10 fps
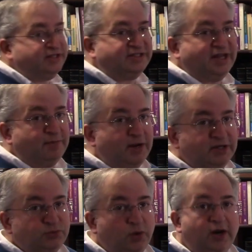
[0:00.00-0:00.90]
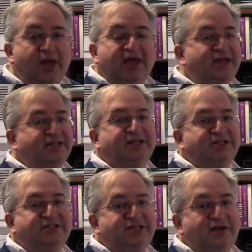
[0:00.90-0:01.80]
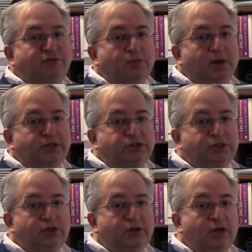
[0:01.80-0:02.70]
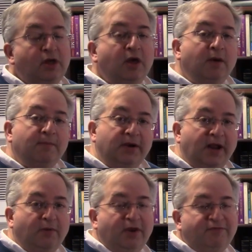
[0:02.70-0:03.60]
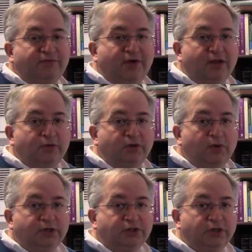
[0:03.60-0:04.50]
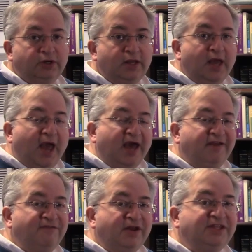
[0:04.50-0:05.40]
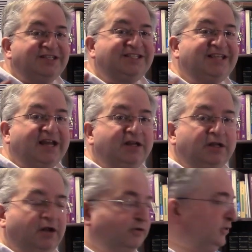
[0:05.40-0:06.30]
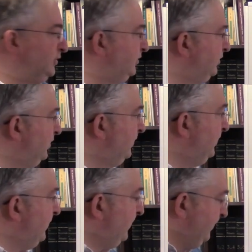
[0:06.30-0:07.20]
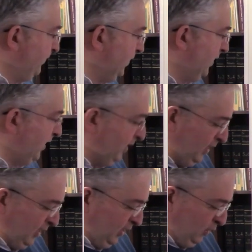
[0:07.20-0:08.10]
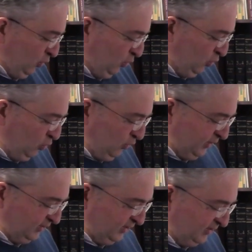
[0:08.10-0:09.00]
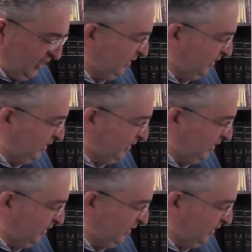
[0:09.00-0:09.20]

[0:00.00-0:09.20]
It's n minus 1. That doesn't save you much. But now we have the following question. How do you find the second largest? Okay? Who is the second